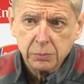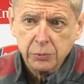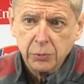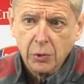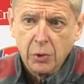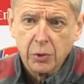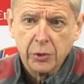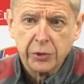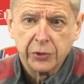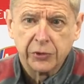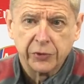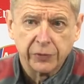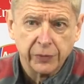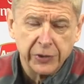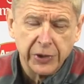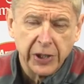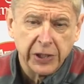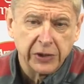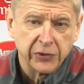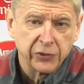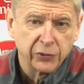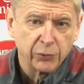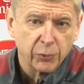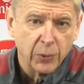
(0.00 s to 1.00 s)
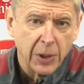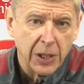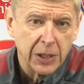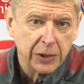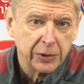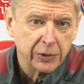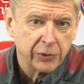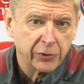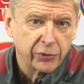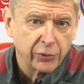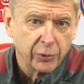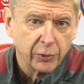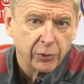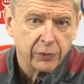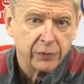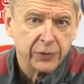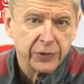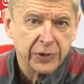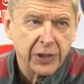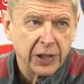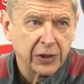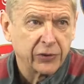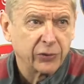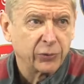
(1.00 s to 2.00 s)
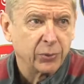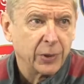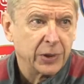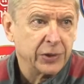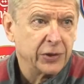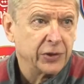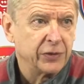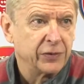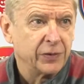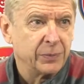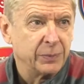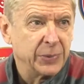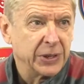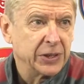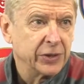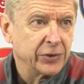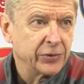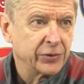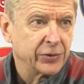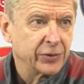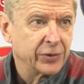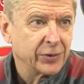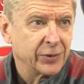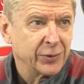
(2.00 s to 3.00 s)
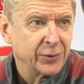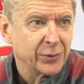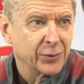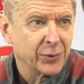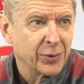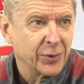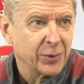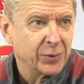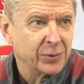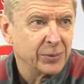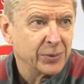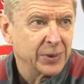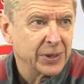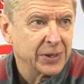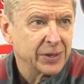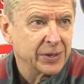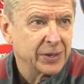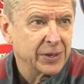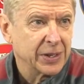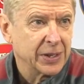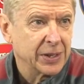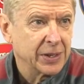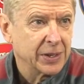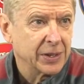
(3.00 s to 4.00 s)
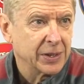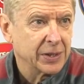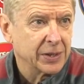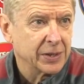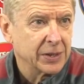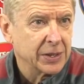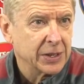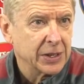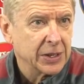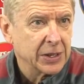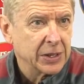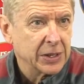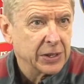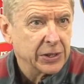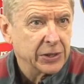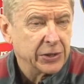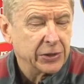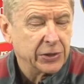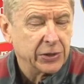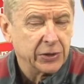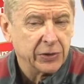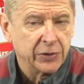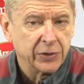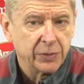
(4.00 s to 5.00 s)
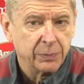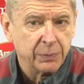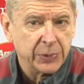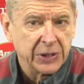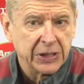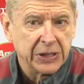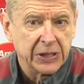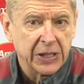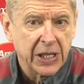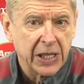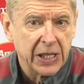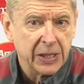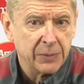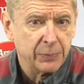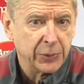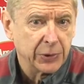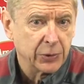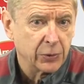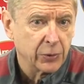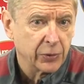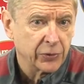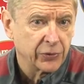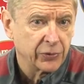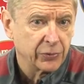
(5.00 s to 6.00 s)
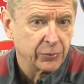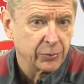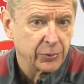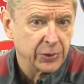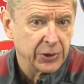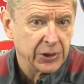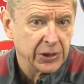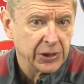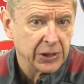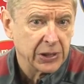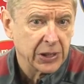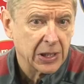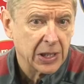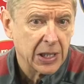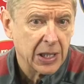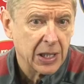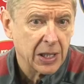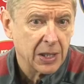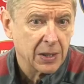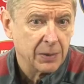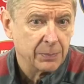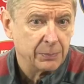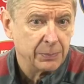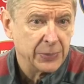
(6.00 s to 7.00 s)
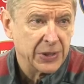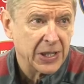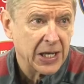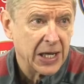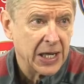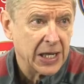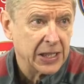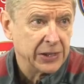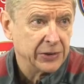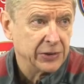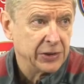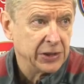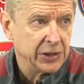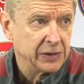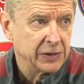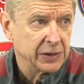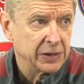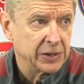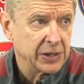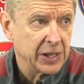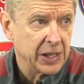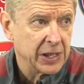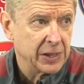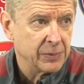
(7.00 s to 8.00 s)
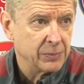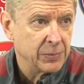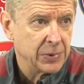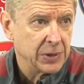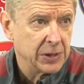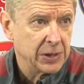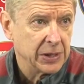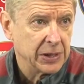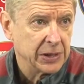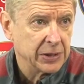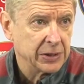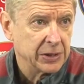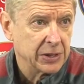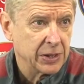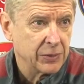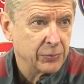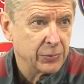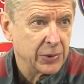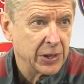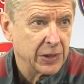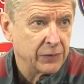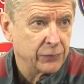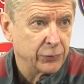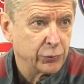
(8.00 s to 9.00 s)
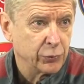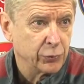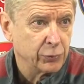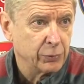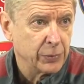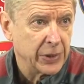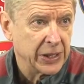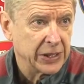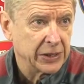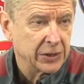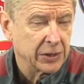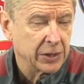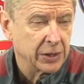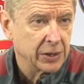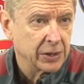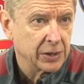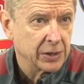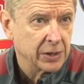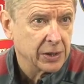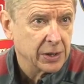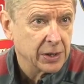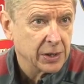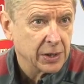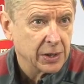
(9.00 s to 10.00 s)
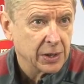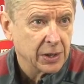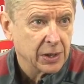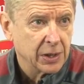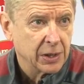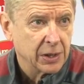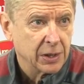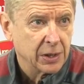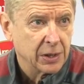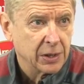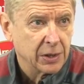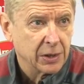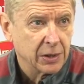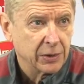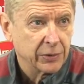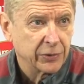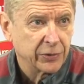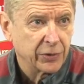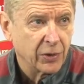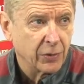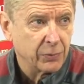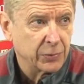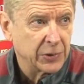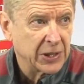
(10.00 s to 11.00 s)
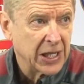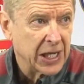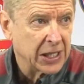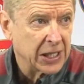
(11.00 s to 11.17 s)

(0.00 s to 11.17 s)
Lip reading: No, it's the next one. So the next one is the biggest, you know, and it is a big game because we are behind in the table, and we have to make some